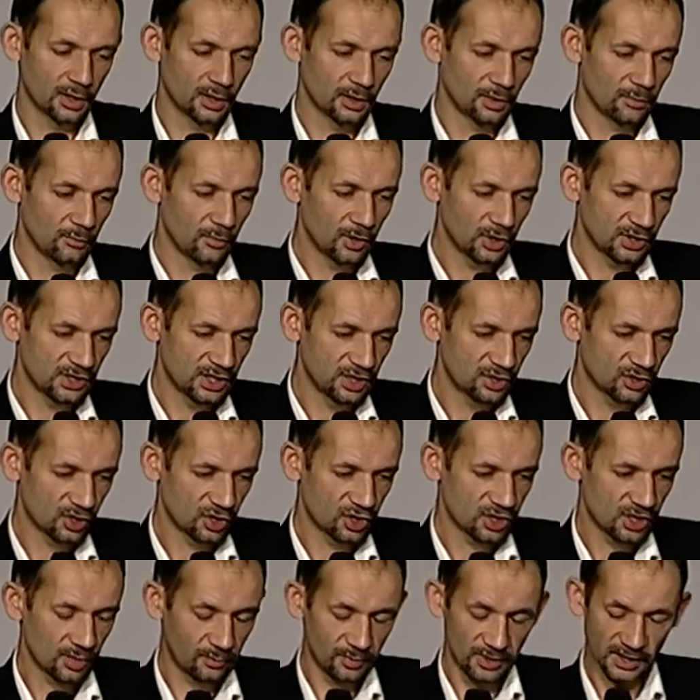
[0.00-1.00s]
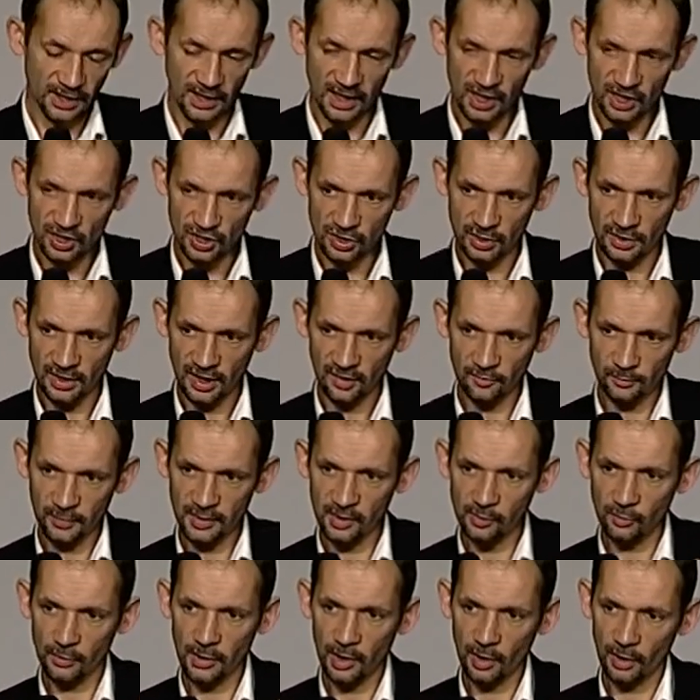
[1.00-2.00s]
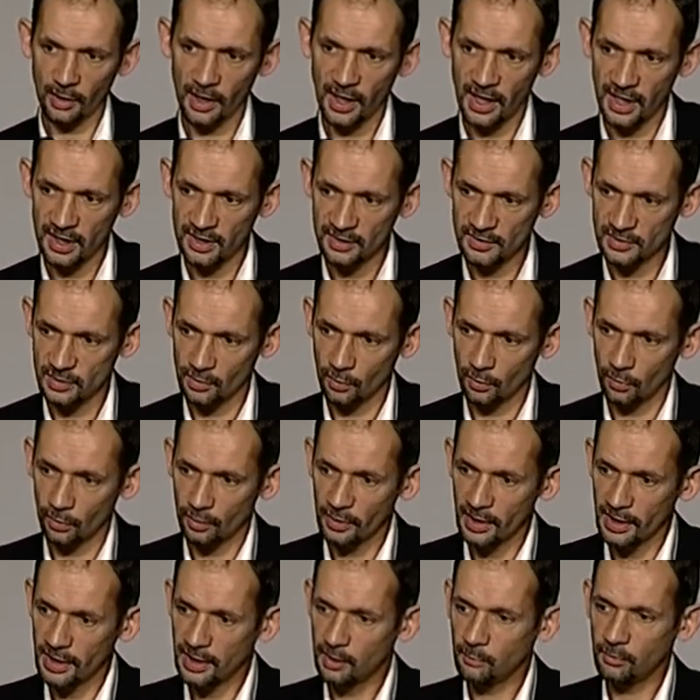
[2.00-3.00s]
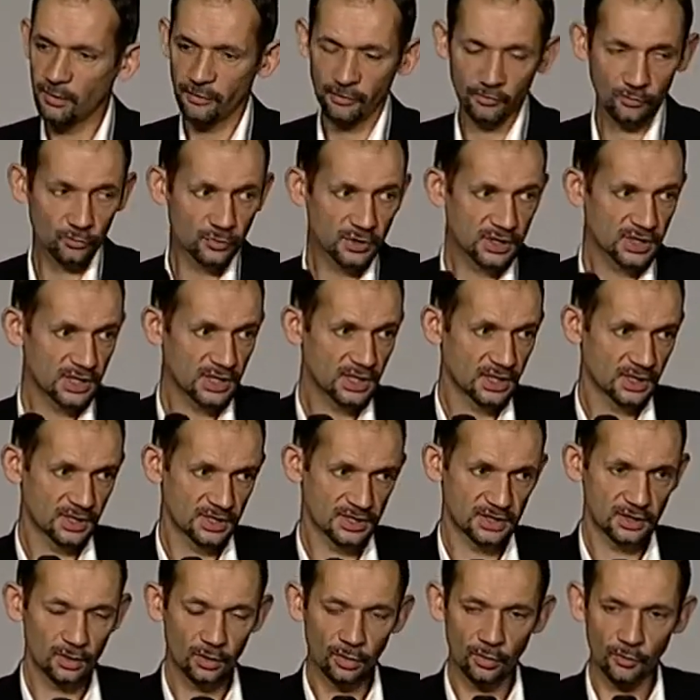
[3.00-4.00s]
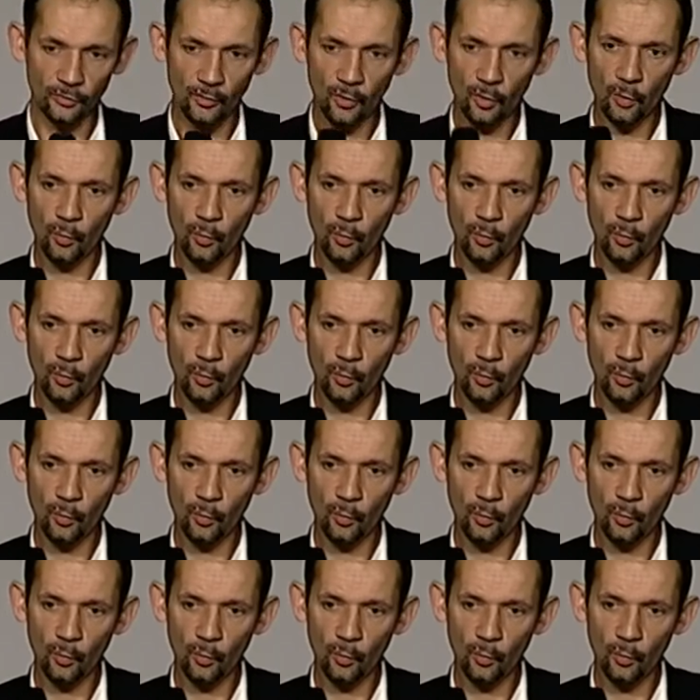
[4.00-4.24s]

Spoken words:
multi-touch application has been realized only with 3D. There are no